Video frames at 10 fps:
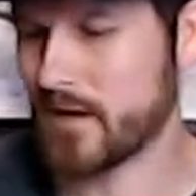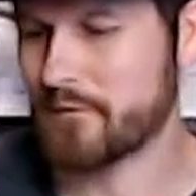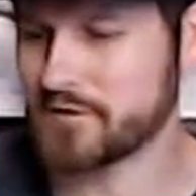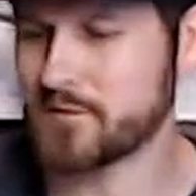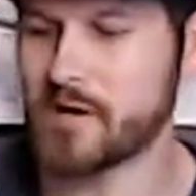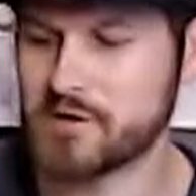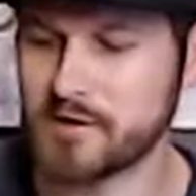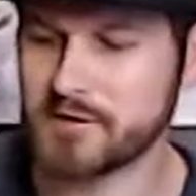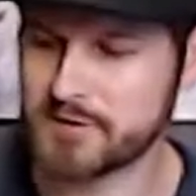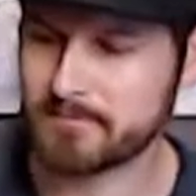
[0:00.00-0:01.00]
First
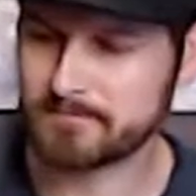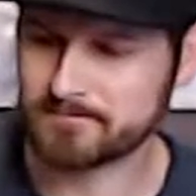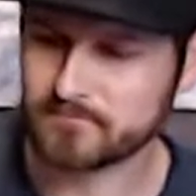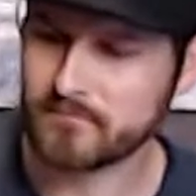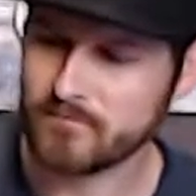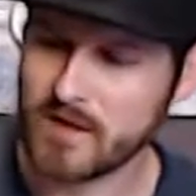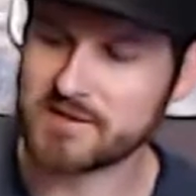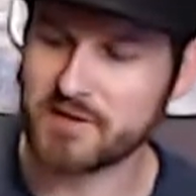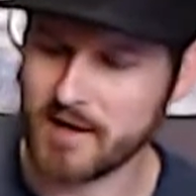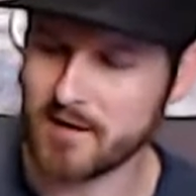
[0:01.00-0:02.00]
impressions,
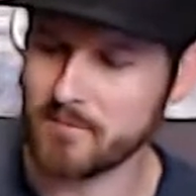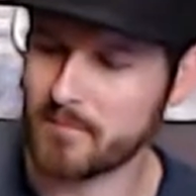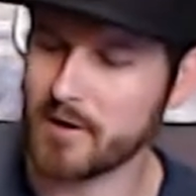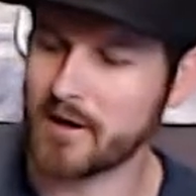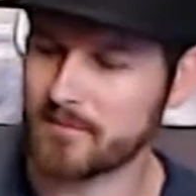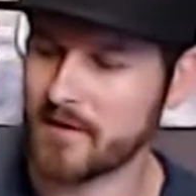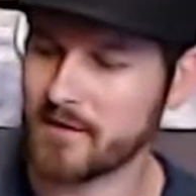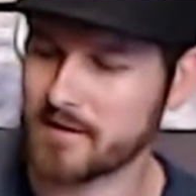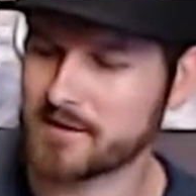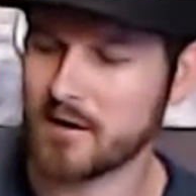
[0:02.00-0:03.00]
it's tight, but I
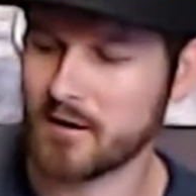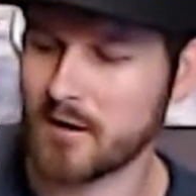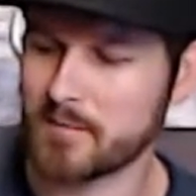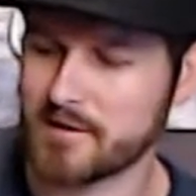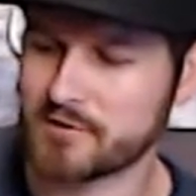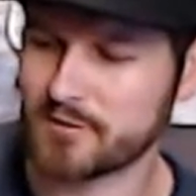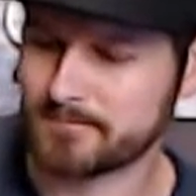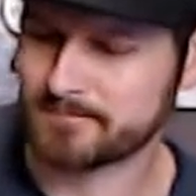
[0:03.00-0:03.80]
think it's got a lot of potential.